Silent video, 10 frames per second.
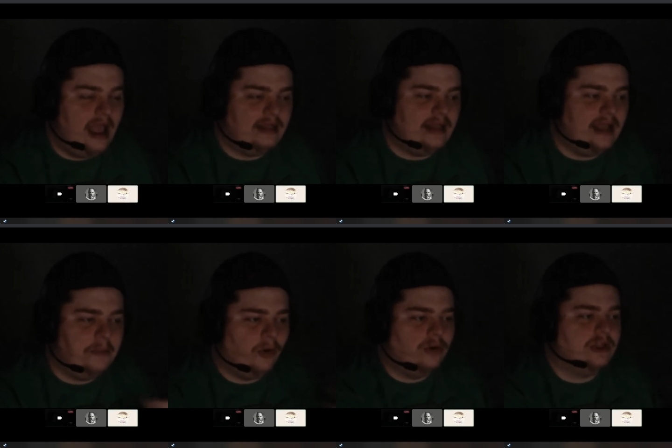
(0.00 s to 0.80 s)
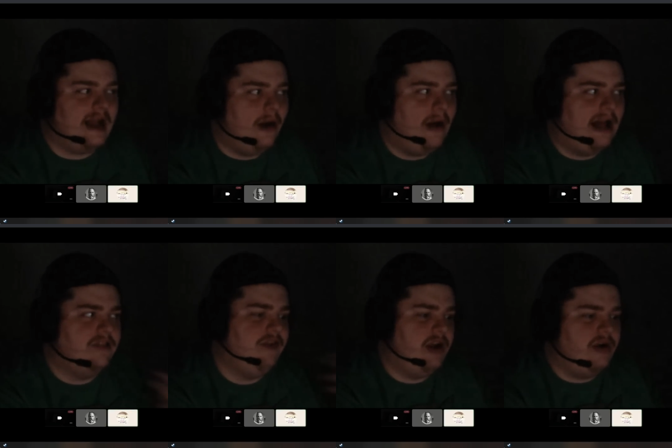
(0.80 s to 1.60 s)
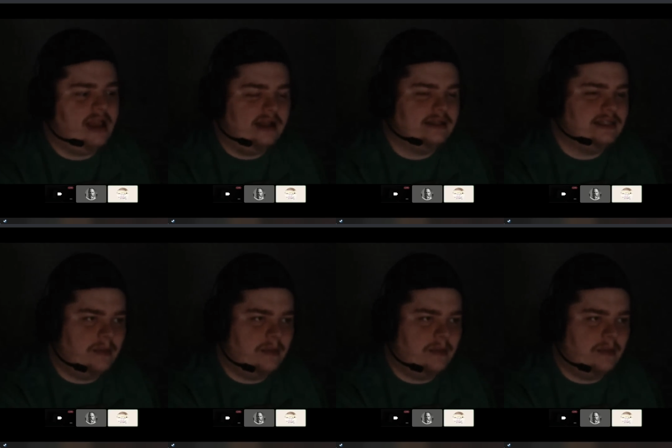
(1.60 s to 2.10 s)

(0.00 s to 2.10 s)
And they pulled it out at the very end at